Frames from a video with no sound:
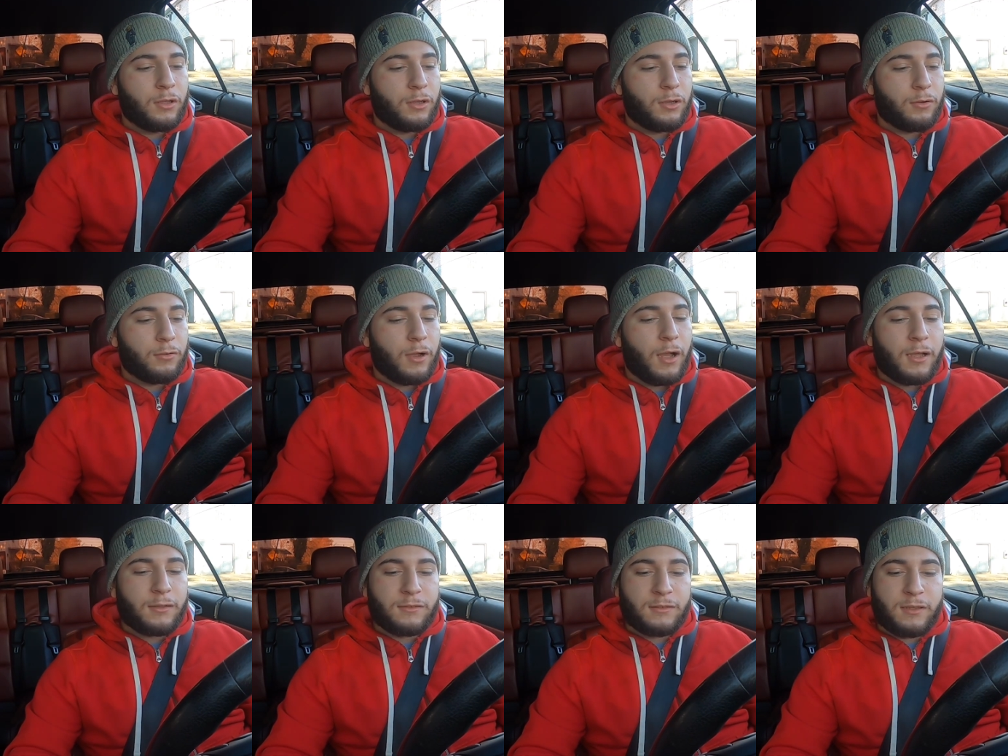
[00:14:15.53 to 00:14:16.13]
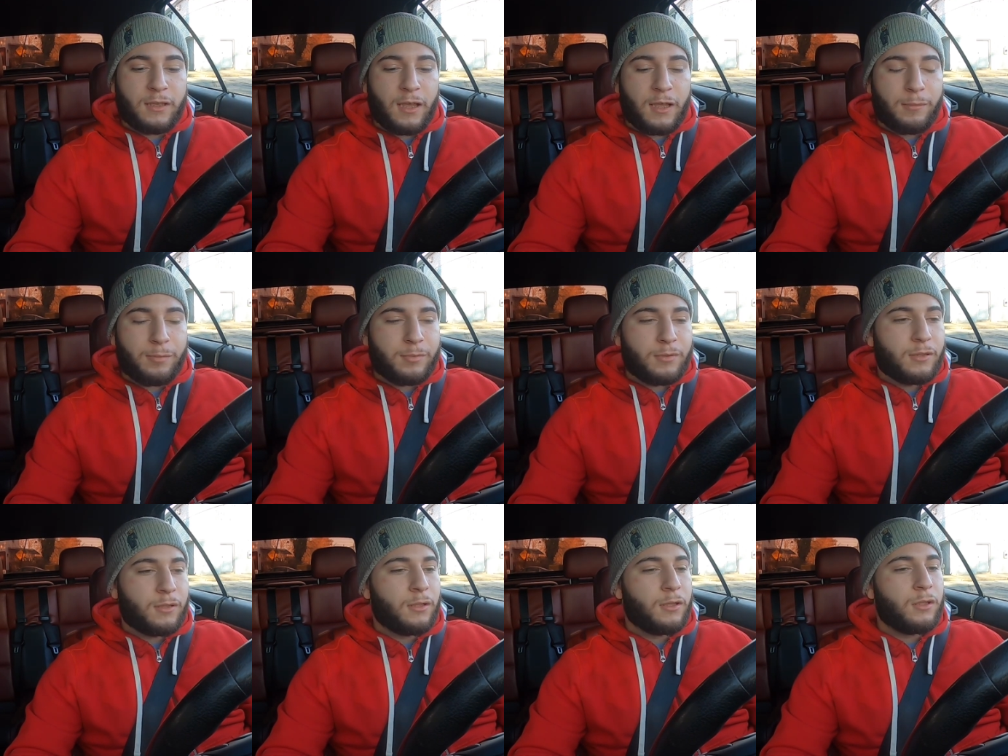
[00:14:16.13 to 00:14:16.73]
garage
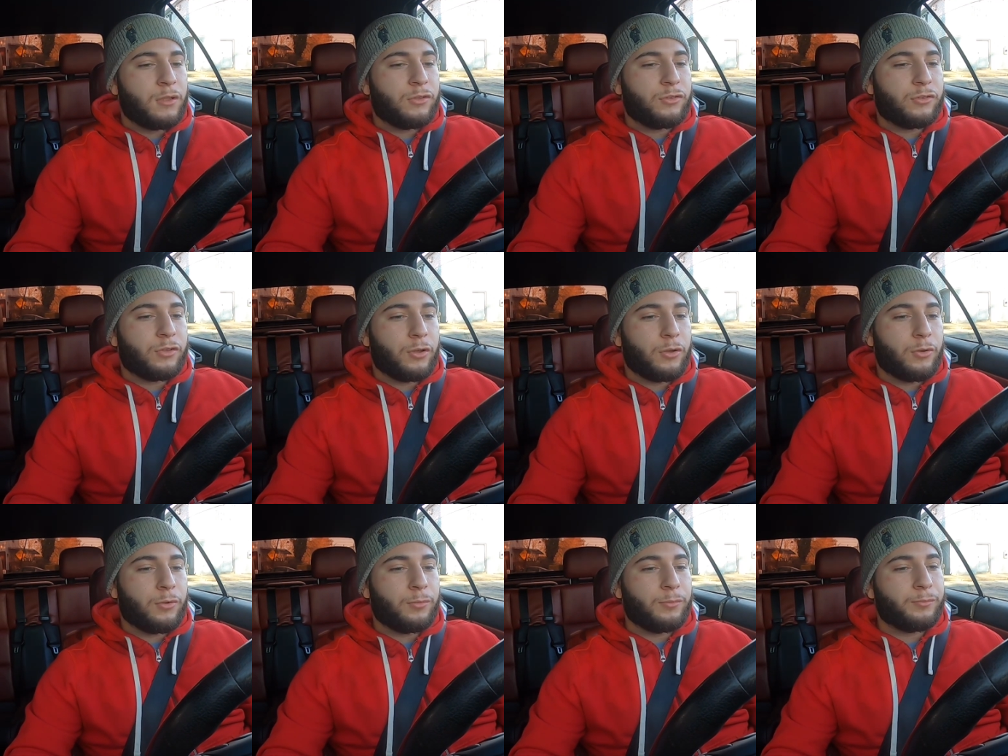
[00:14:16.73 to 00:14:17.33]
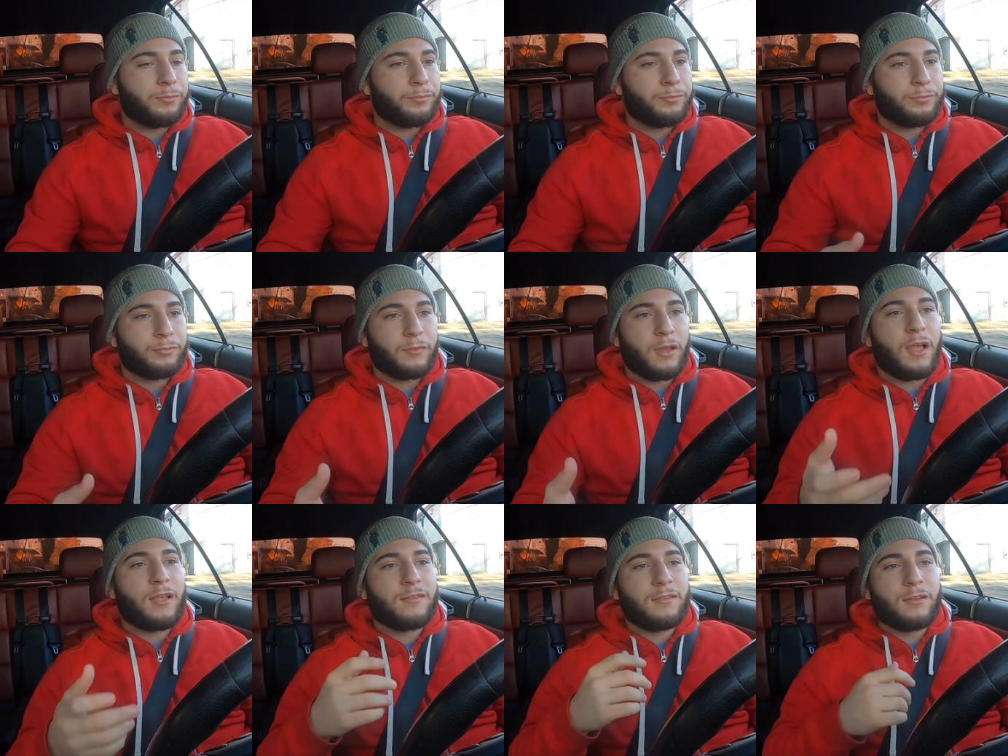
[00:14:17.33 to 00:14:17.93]
kept, so
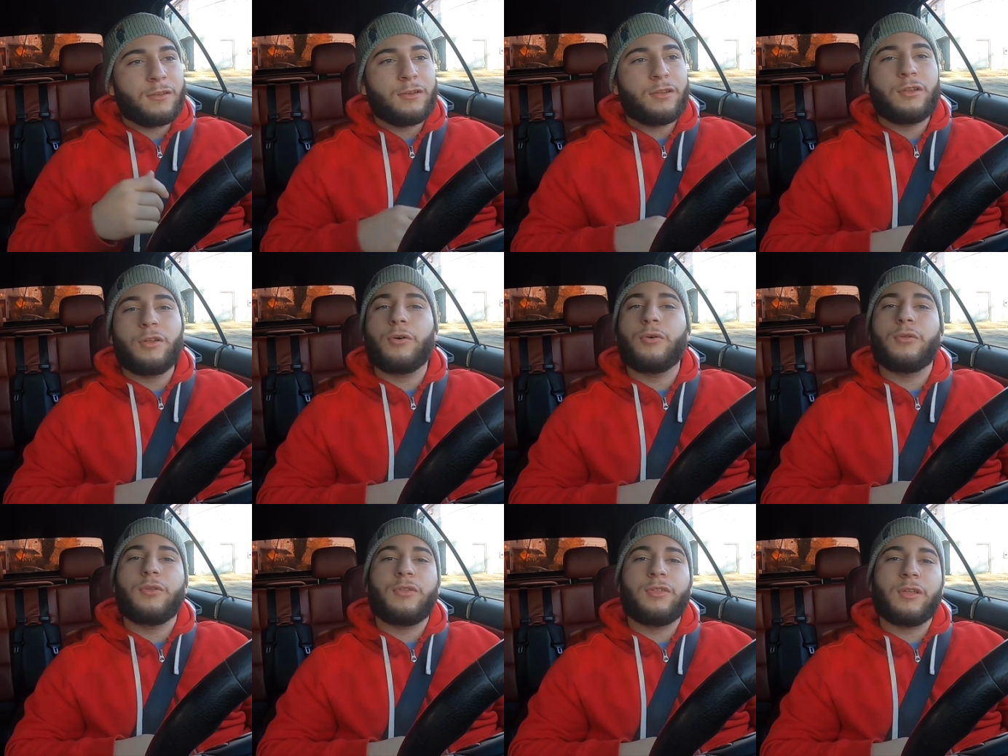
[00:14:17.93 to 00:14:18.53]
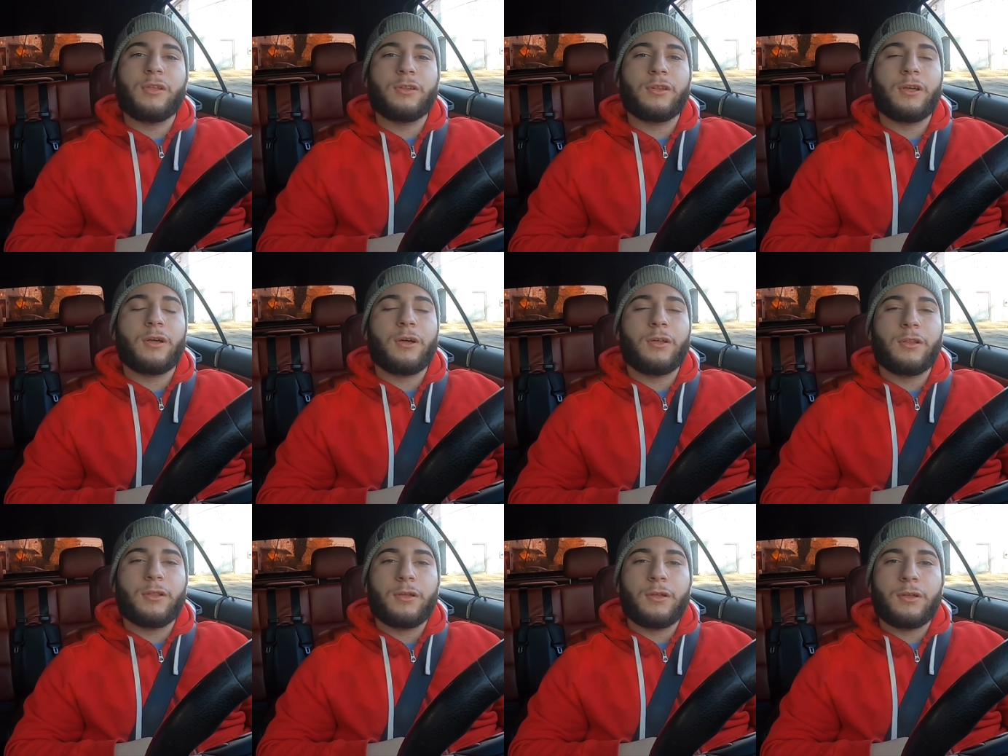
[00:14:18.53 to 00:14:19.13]
that's literally the only thing
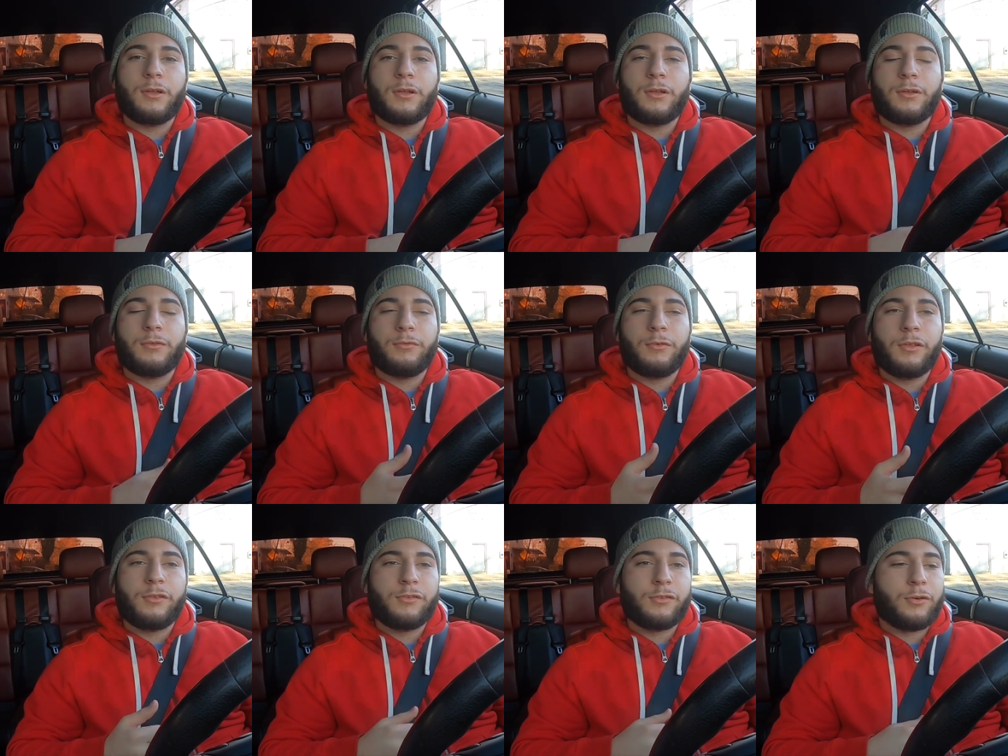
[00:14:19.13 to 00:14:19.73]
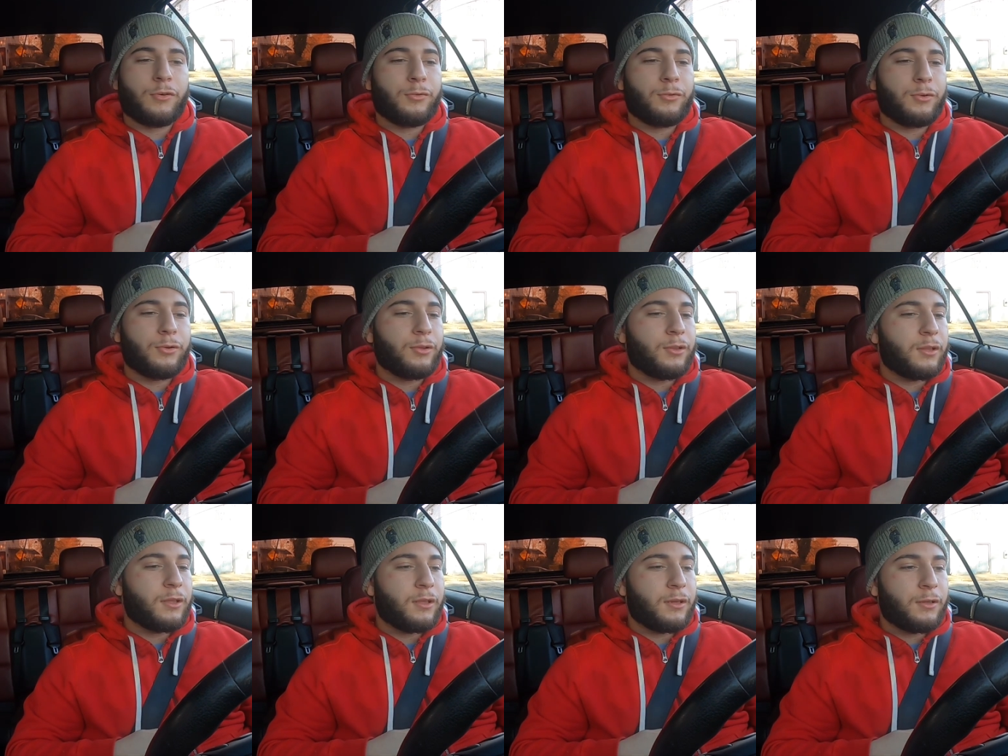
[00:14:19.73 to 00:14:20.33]
the recent owner
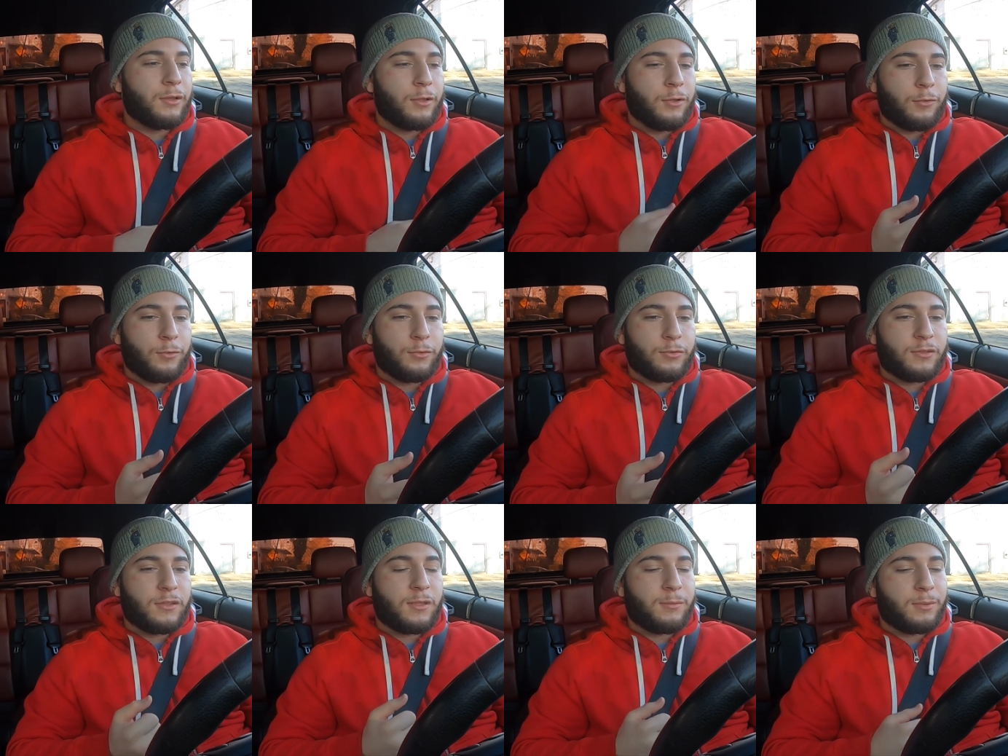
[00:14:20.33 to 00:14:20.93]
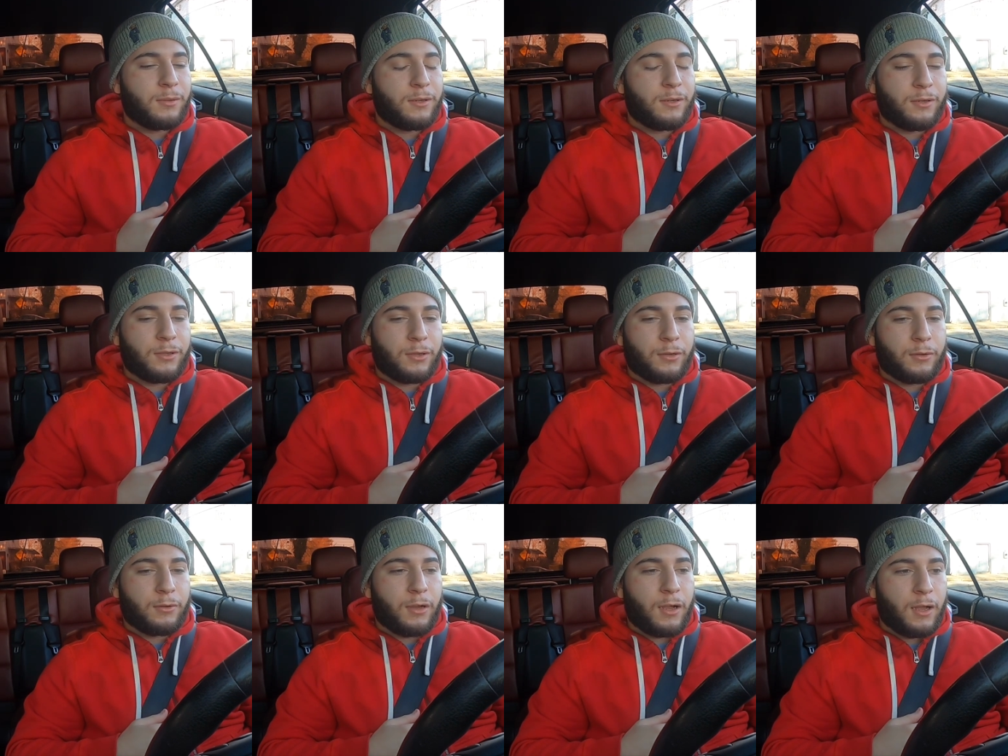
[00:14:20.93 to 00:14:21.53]
did, was keep it in the
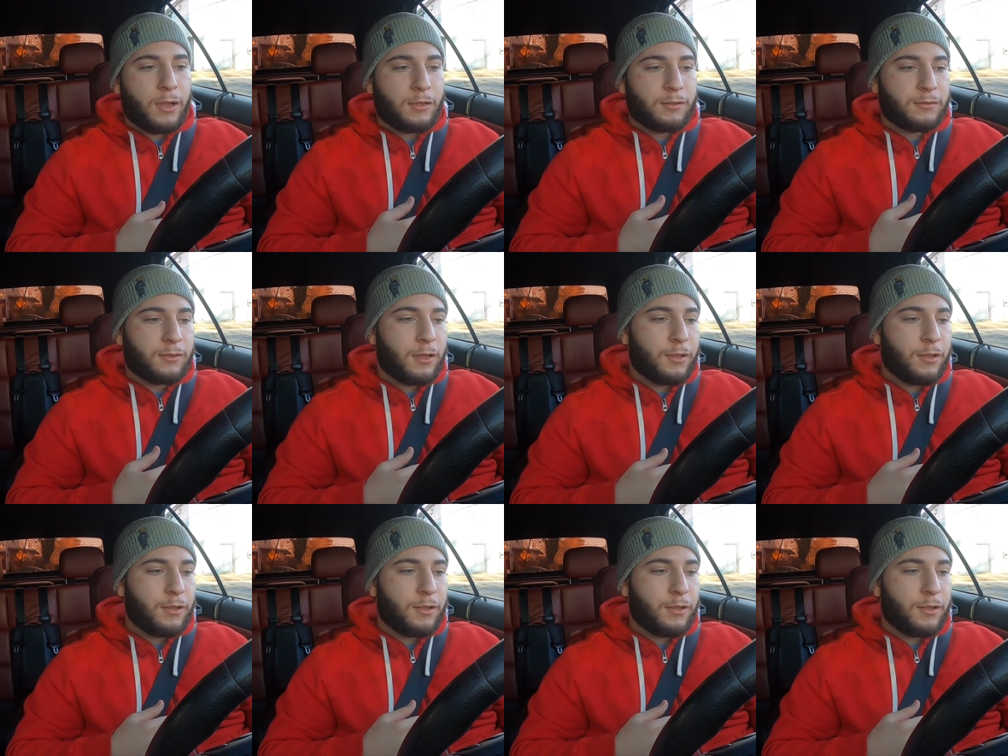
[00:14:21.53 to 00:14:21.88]
garage.